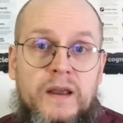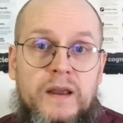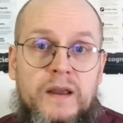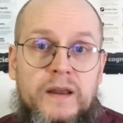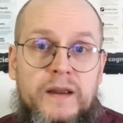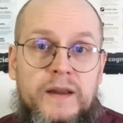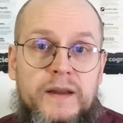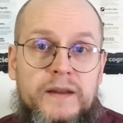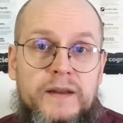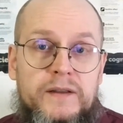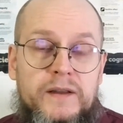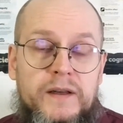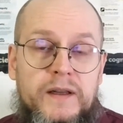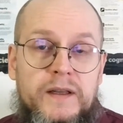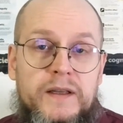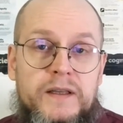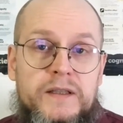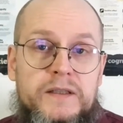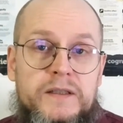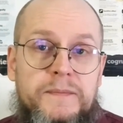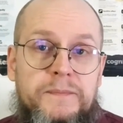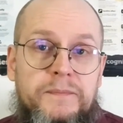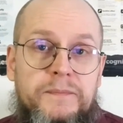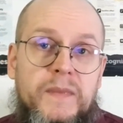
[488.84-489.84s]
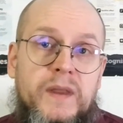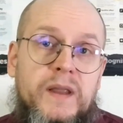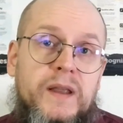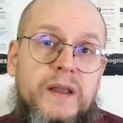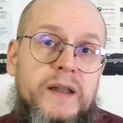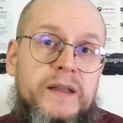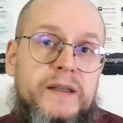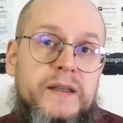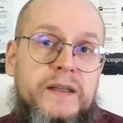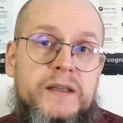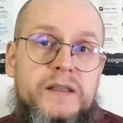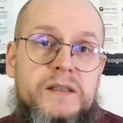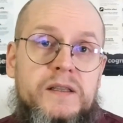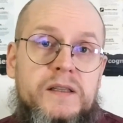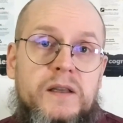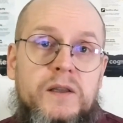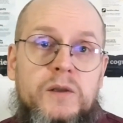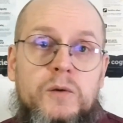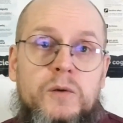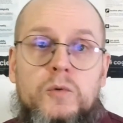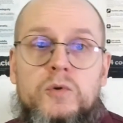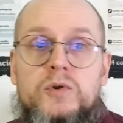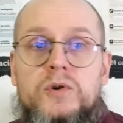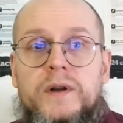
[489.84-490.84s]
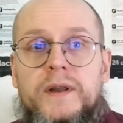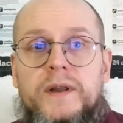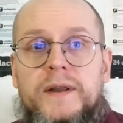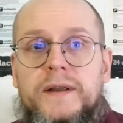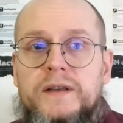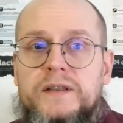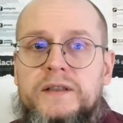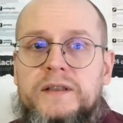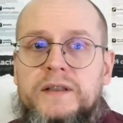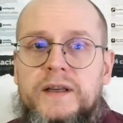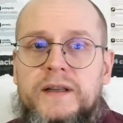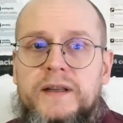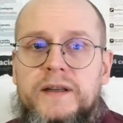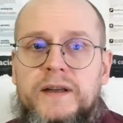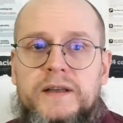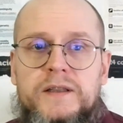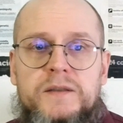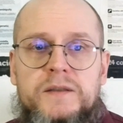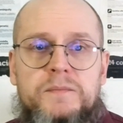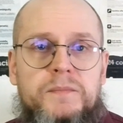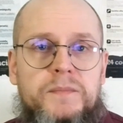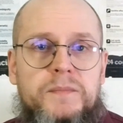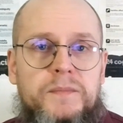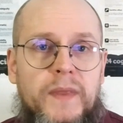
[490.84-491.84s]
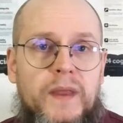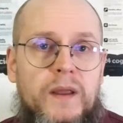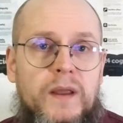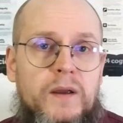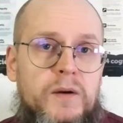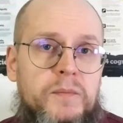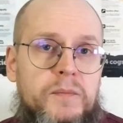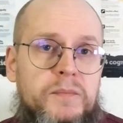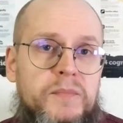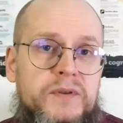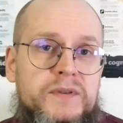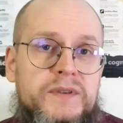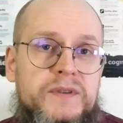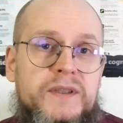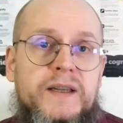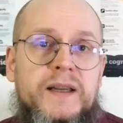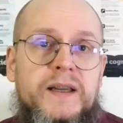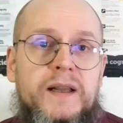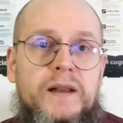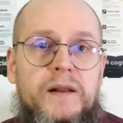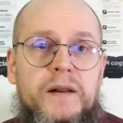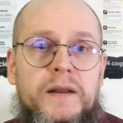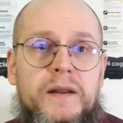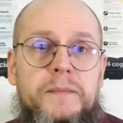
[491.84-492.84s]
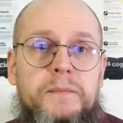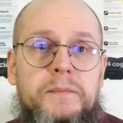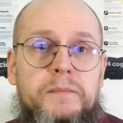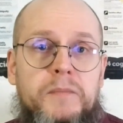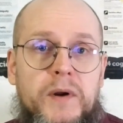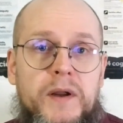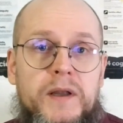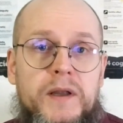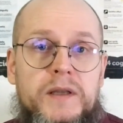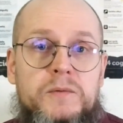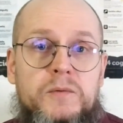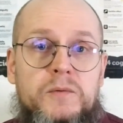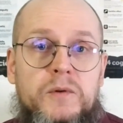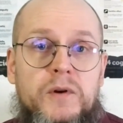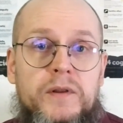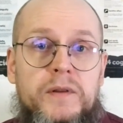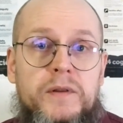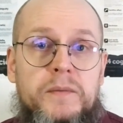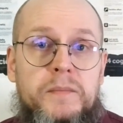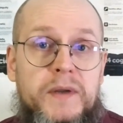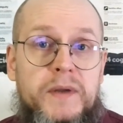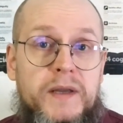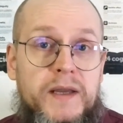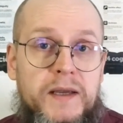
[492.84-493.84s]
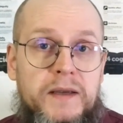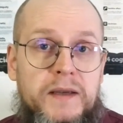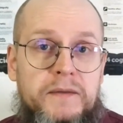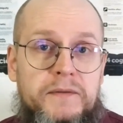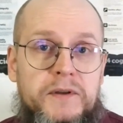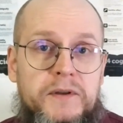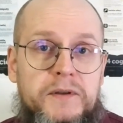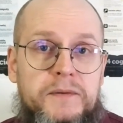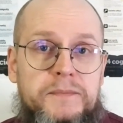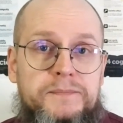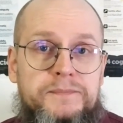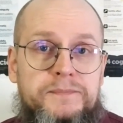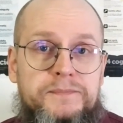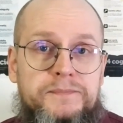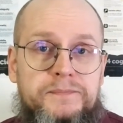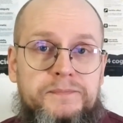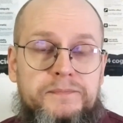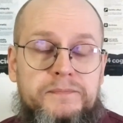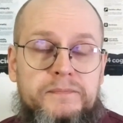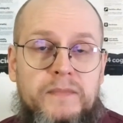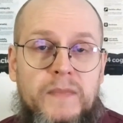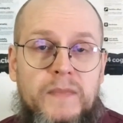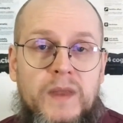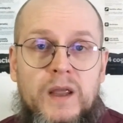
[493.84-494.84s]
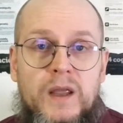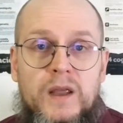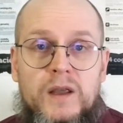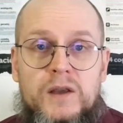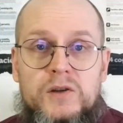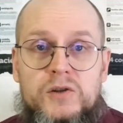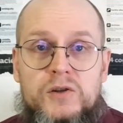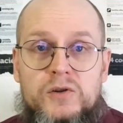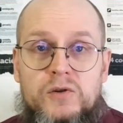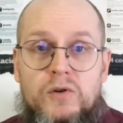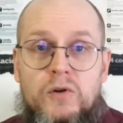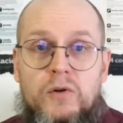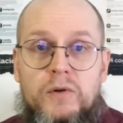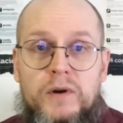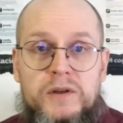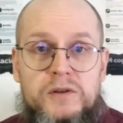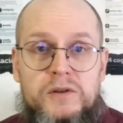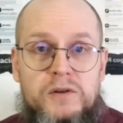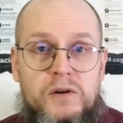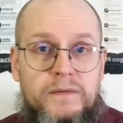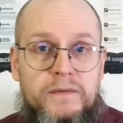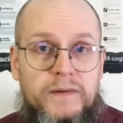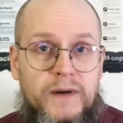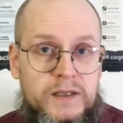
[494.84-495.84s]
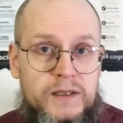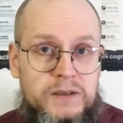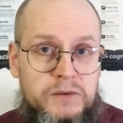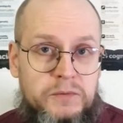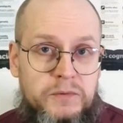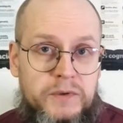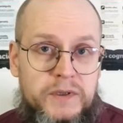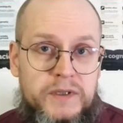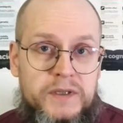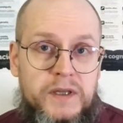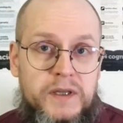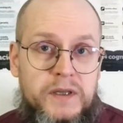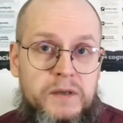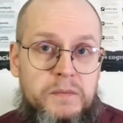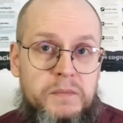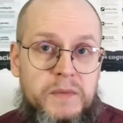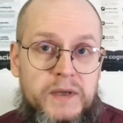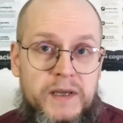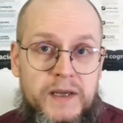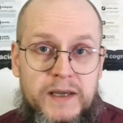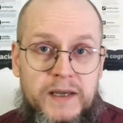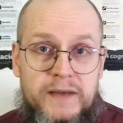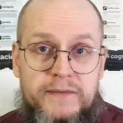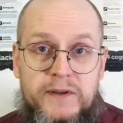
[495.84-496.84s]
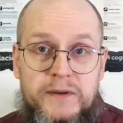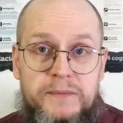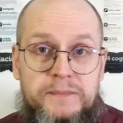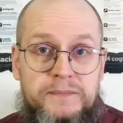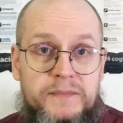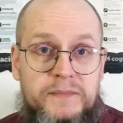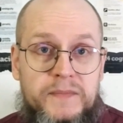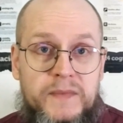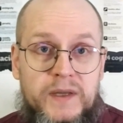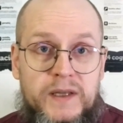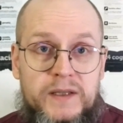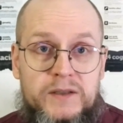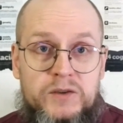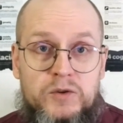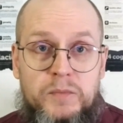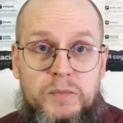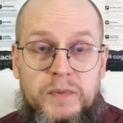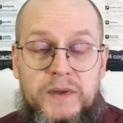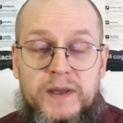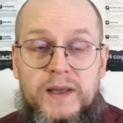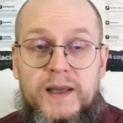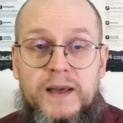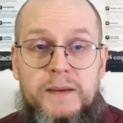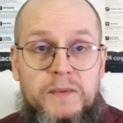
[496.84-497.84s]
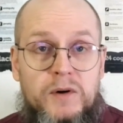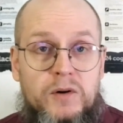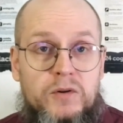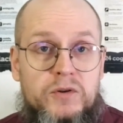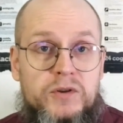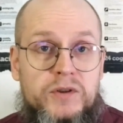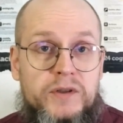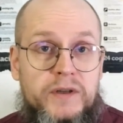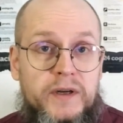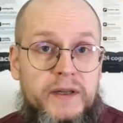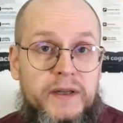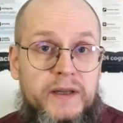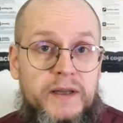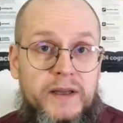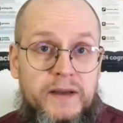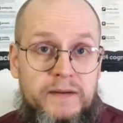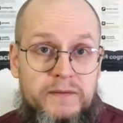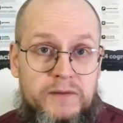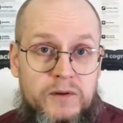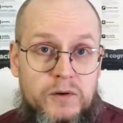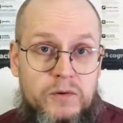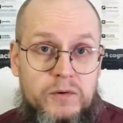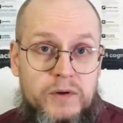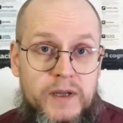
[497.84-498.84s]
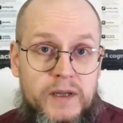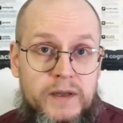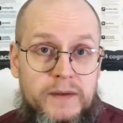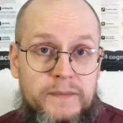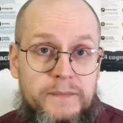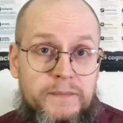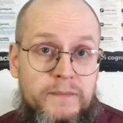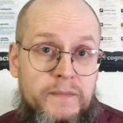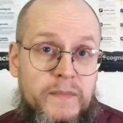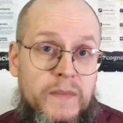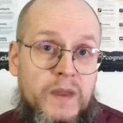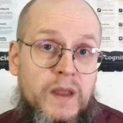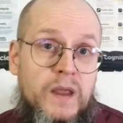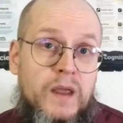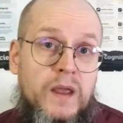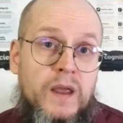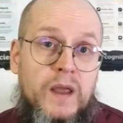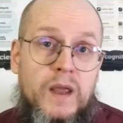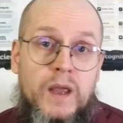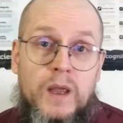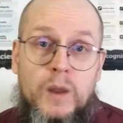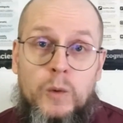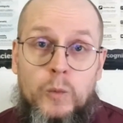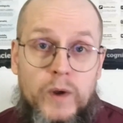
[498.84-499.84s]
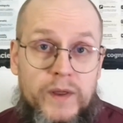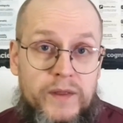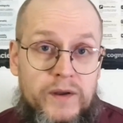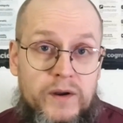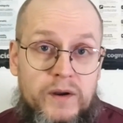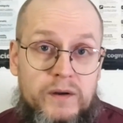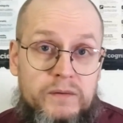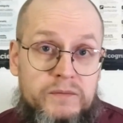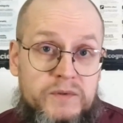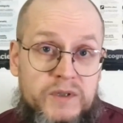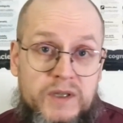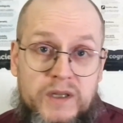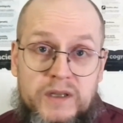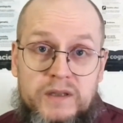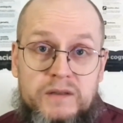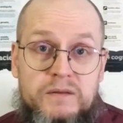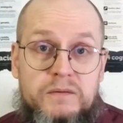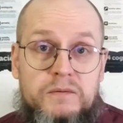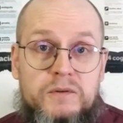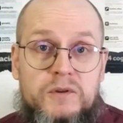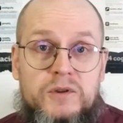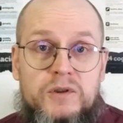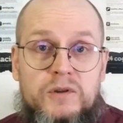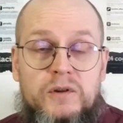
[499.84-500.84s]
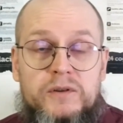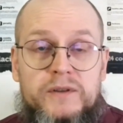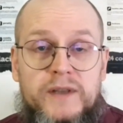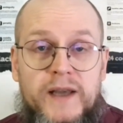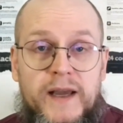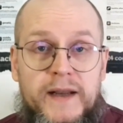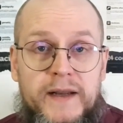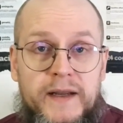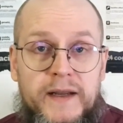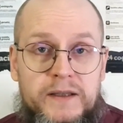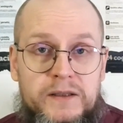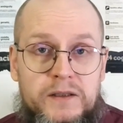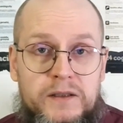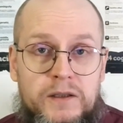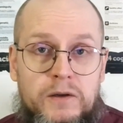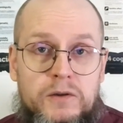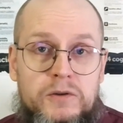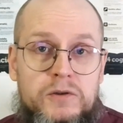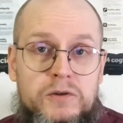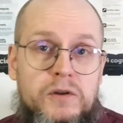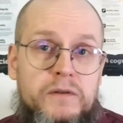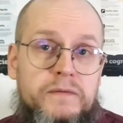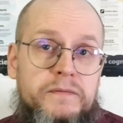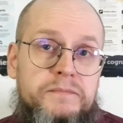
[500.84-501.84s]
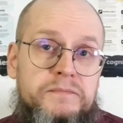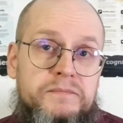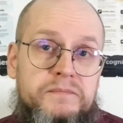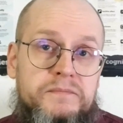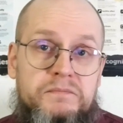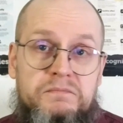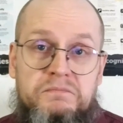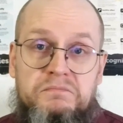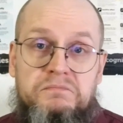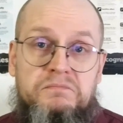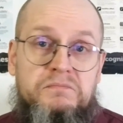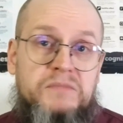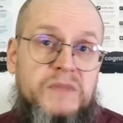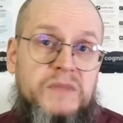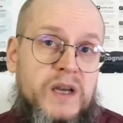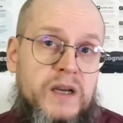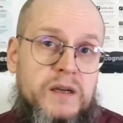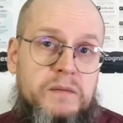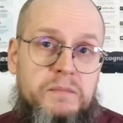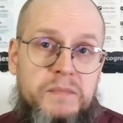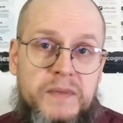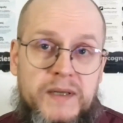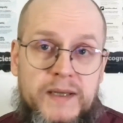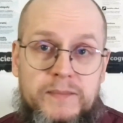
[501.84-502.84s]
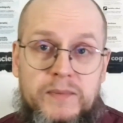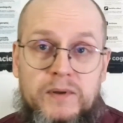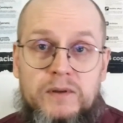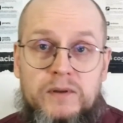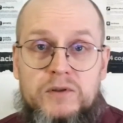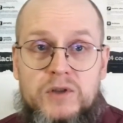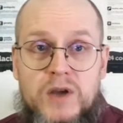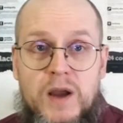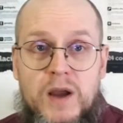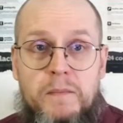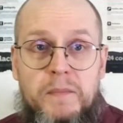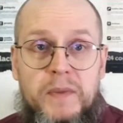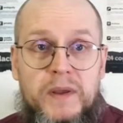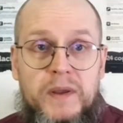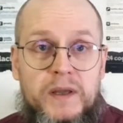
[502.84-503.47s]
In the least, it is usually seen as a particularly praiseworthy behavior. Stories of altruistic behavior tend to be emotionally evoking, whether just short anecdotes of young people jumping